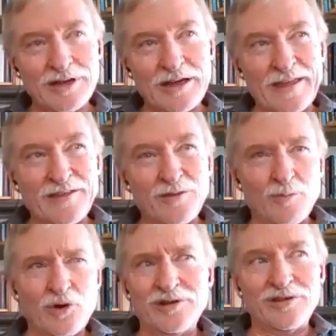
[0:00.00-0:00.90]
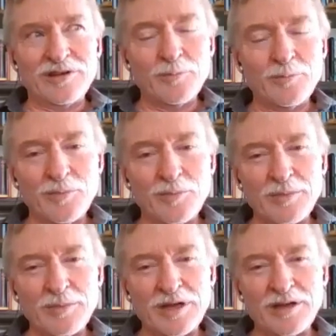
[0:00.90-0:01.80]
And that's important to keep in
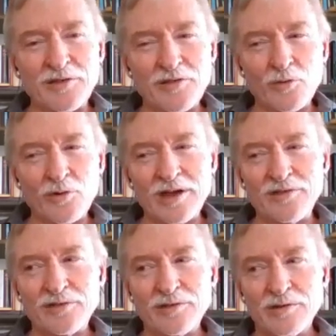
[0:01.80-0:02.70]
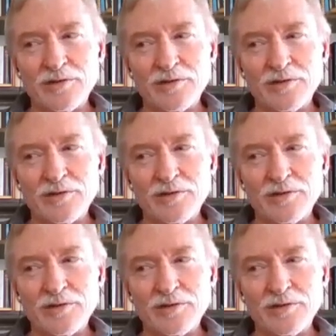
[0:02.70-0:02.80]
mind because otherwise,